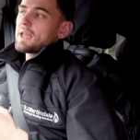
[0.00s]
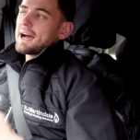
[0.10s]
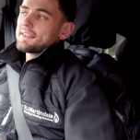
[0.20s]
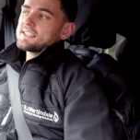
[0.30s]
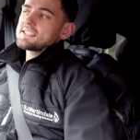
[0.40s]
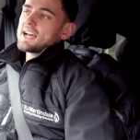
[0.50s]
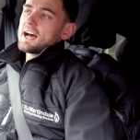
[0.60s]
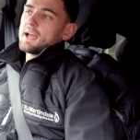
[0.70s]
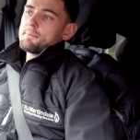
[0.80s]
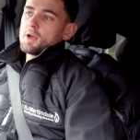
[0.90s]
At this
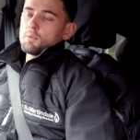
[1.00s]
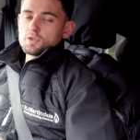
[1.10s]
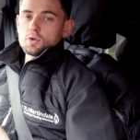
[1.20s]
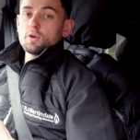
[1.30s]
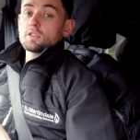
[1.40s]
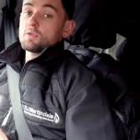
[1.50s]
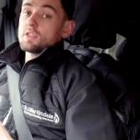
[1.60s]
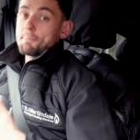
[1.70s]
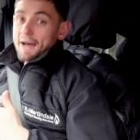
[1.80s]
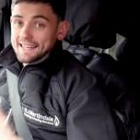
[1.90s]
time was going
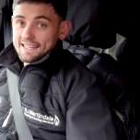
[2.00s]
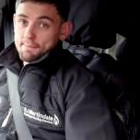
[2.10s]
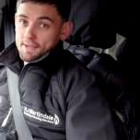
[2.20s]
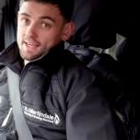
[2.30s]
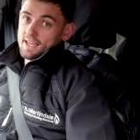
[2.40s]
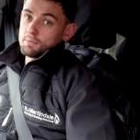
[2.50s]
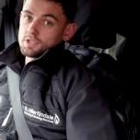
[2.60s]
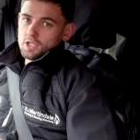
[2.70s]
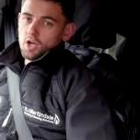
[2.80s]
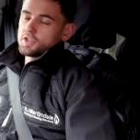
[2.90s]
through the pandemic. It
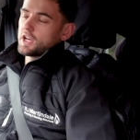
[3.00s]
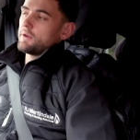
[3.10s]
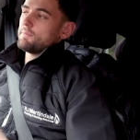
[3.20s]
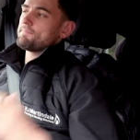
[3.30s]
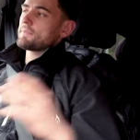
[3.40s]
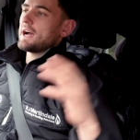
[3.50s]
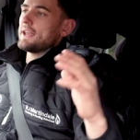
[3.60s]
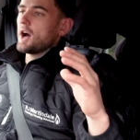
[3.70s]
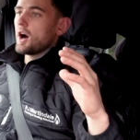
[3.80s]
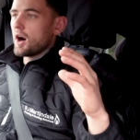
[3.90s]
was lockdown
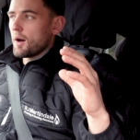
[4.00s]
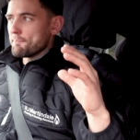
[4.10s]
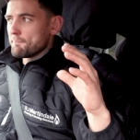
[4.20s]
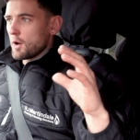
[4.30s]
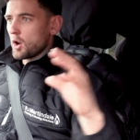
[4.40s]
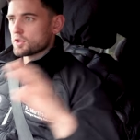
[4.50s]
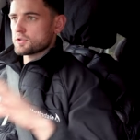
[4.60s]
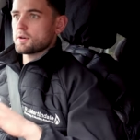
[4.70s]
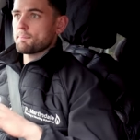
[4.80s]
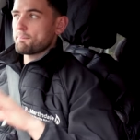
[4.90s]
and
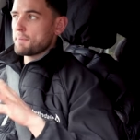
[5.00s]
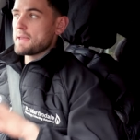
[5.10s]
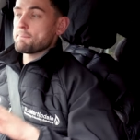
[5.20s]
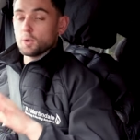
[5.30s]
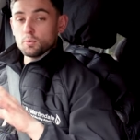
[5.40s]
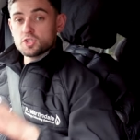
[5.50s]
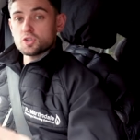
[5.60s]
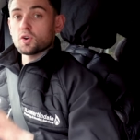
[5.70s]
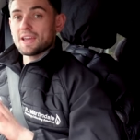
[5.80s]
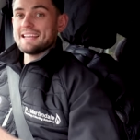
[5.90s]
most people were
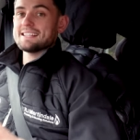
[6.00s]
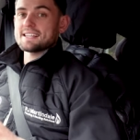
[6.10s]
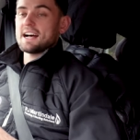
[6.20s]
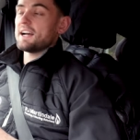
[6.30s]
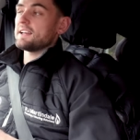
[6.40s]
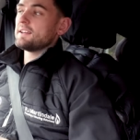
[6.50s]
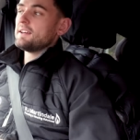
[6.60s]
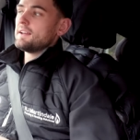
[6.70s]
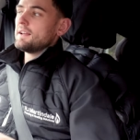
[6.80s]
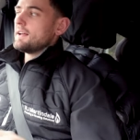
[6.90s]
stuck inside.
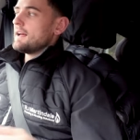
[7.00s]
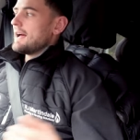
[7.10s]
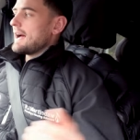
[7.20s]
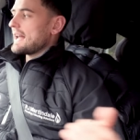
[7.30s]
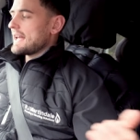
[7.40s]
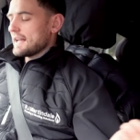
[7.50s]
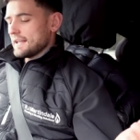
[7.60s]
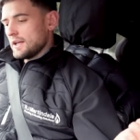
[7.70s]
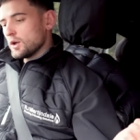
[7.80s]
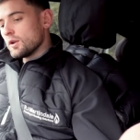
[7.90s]
And I had
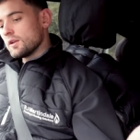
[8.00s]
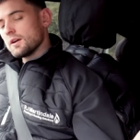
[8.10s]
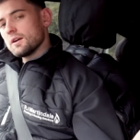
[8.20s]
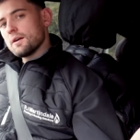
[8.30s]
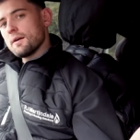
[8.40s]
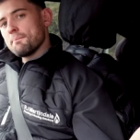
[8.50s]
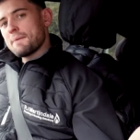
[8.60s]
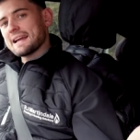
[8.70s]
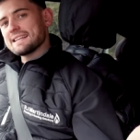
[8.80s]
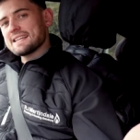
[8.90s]
a little
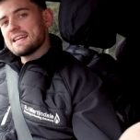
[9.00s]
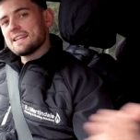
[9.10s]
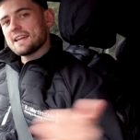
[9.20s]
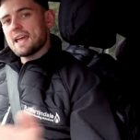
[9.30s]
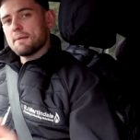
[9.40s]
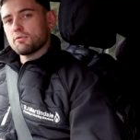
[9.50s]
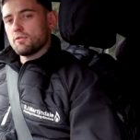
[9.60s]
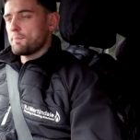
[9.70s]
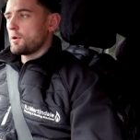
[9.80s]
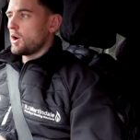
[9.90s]
magazine that came
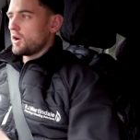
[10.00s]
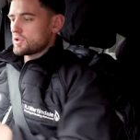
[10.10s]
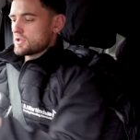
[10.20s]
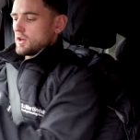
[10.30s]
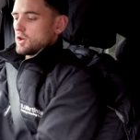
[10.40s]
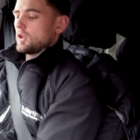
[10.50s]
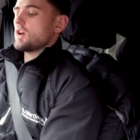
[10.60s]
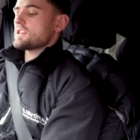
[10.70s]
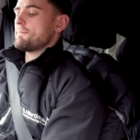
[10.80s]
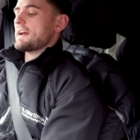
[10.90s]
through the post,
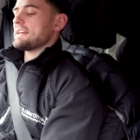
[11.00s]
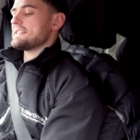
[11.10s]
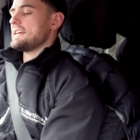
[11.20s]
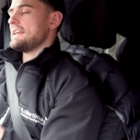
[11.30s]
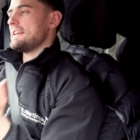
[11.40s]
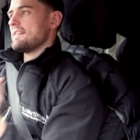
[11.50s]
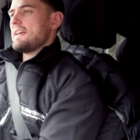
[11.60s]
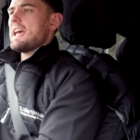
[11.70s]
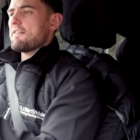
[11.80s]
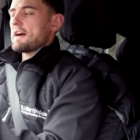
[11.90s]
glossy magazine,
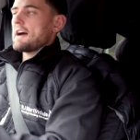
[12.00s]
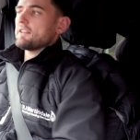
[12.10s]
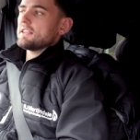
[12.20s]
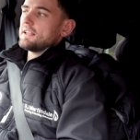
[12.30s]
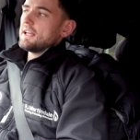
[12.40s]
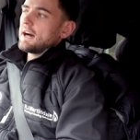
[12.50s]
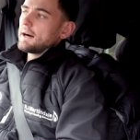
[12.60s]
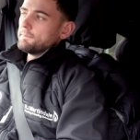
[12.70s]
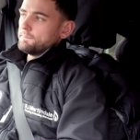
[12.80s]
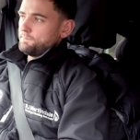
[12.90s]
A five I think they are.